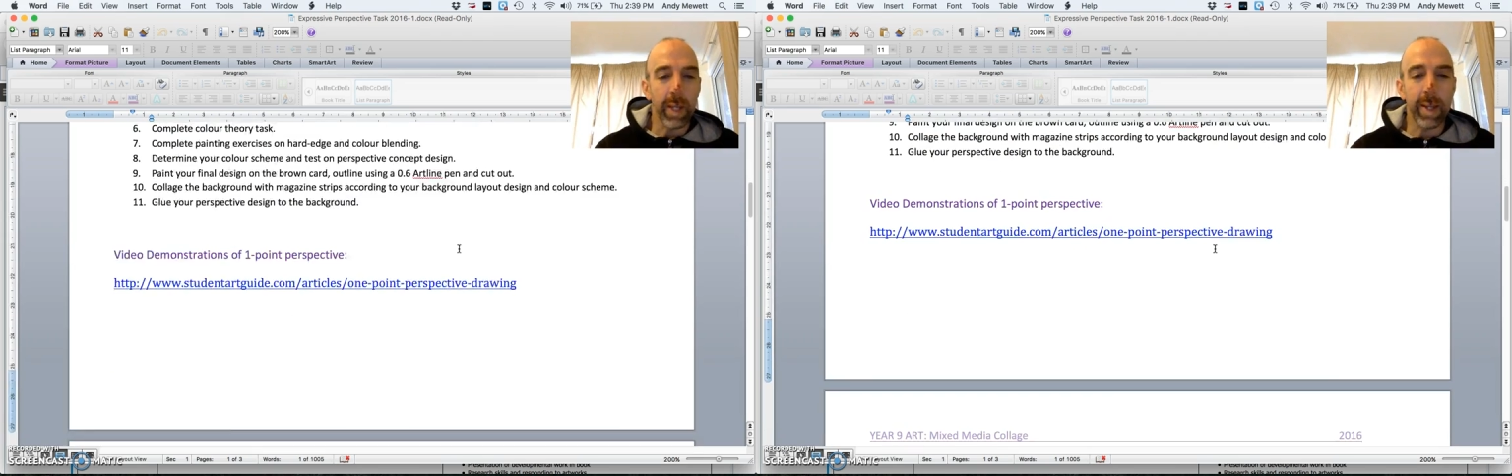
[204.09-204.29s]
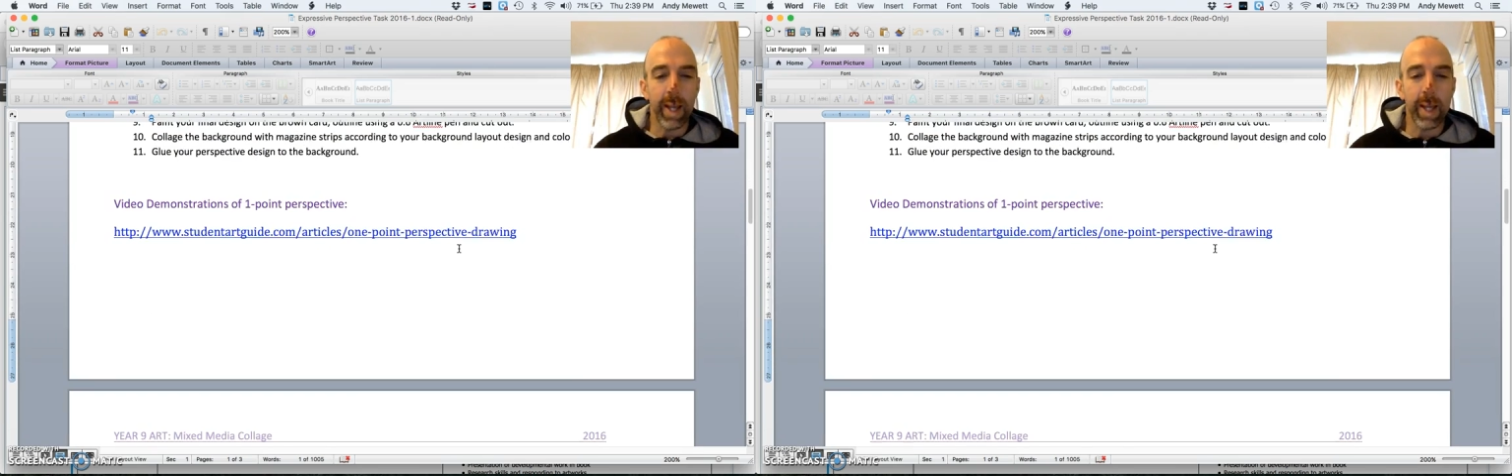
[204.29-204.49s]

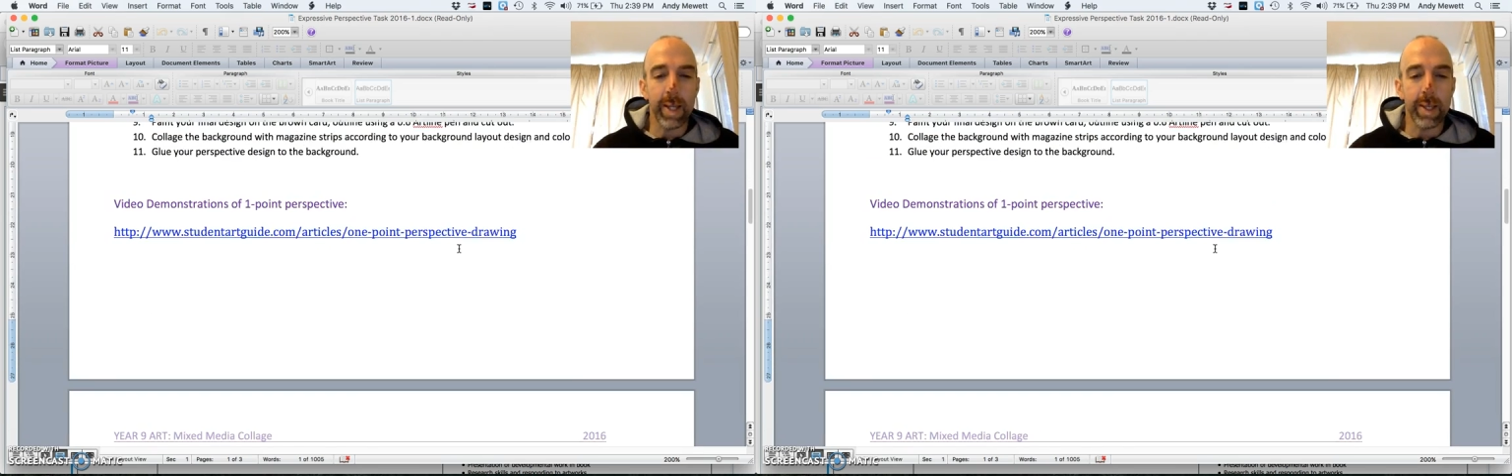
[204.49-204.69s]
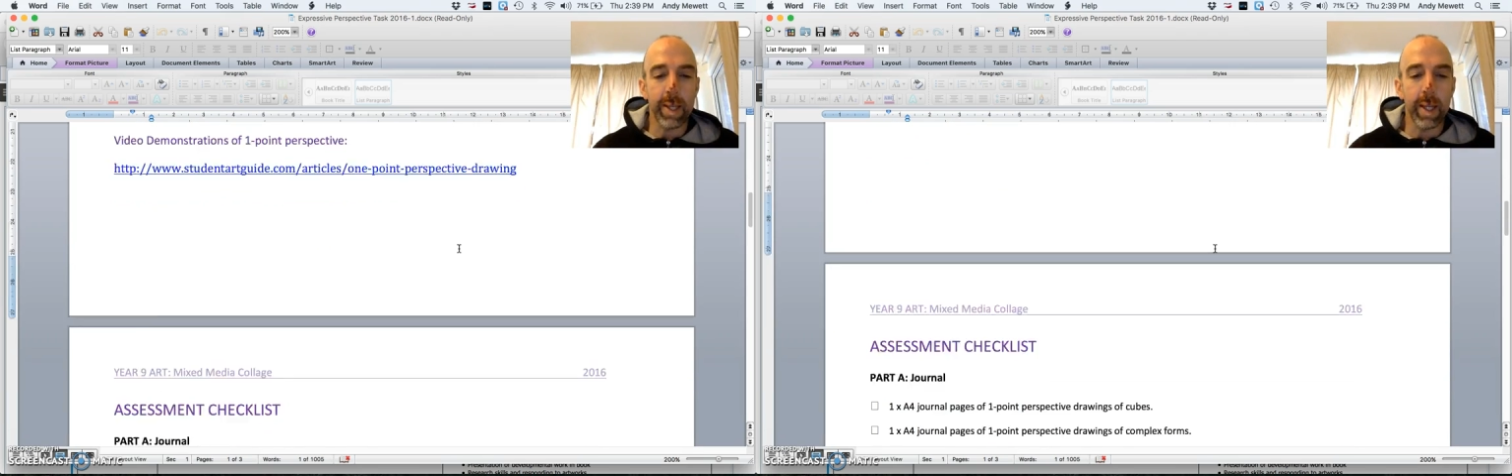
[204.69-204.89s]

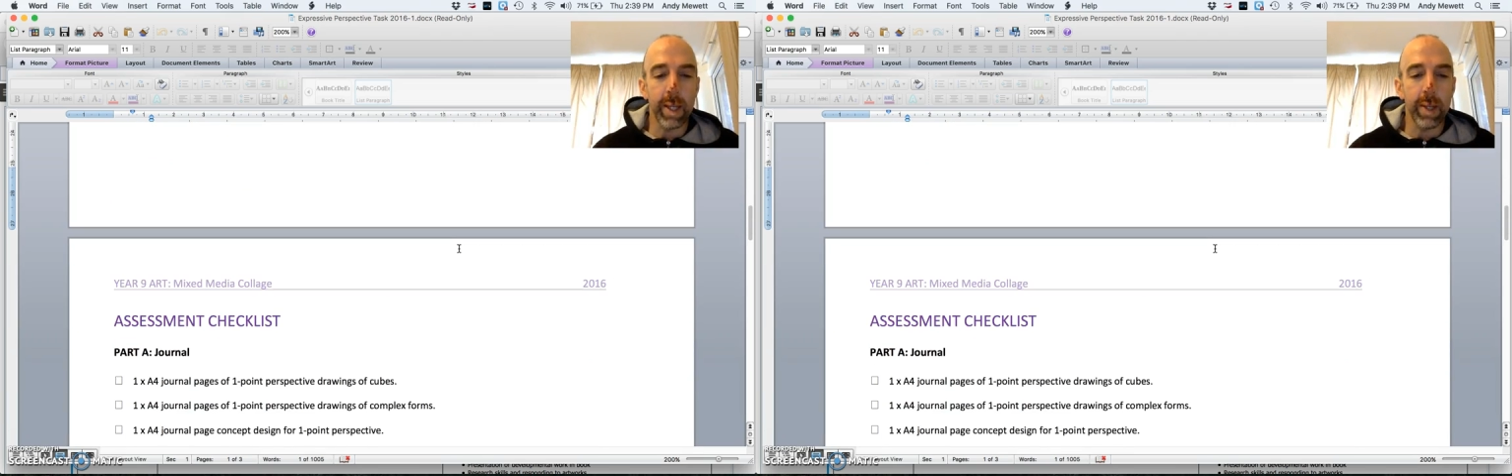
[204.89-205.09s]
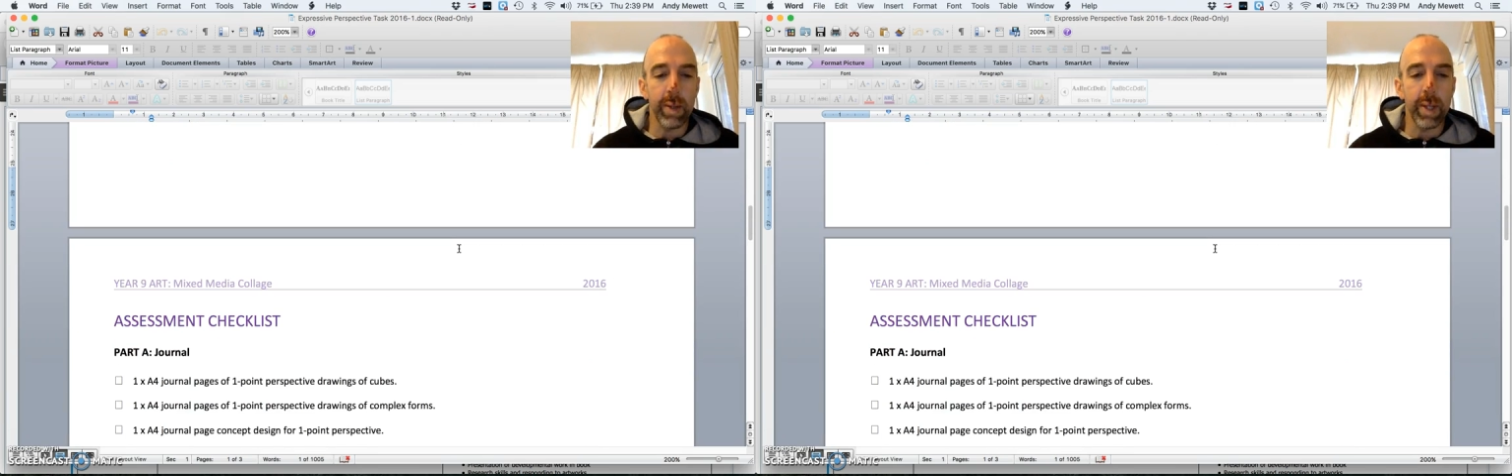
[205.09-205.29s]
that
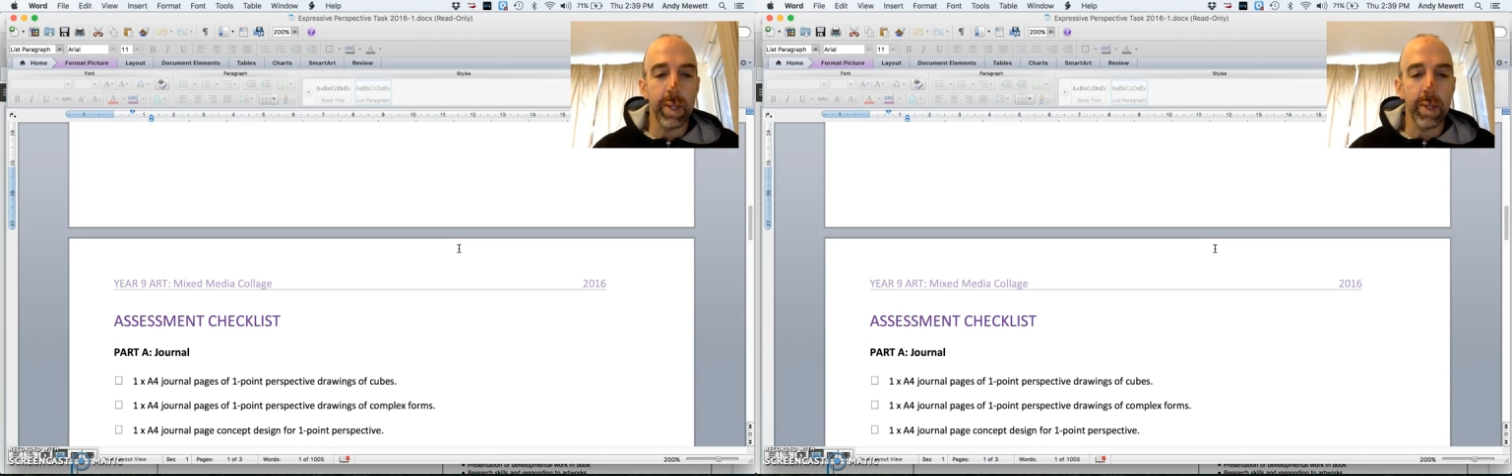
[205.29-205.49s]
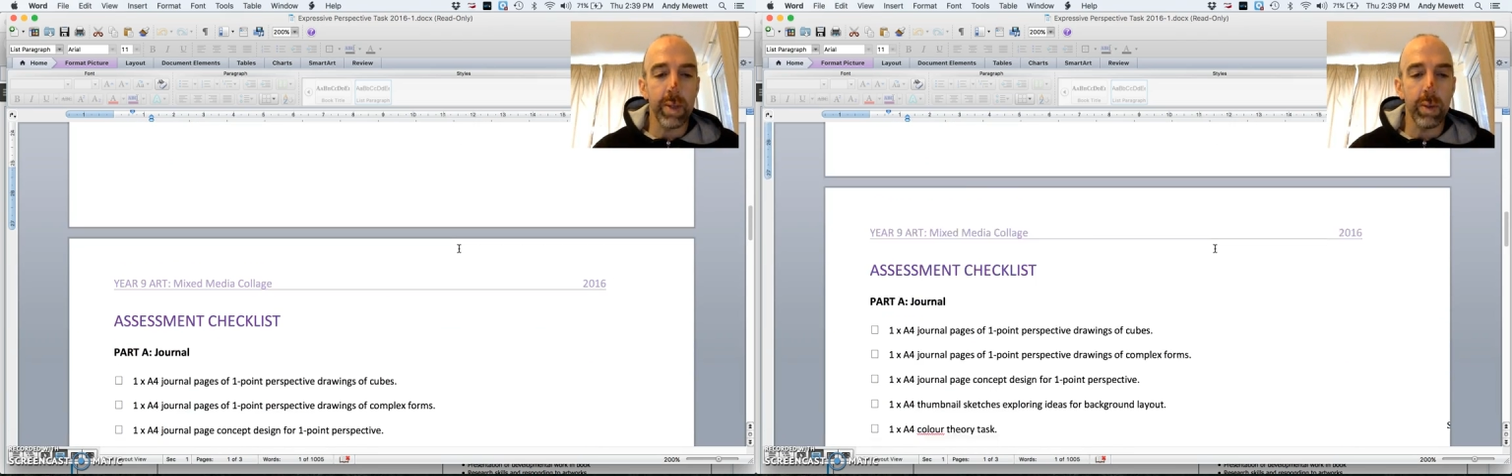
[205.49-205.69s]
you need to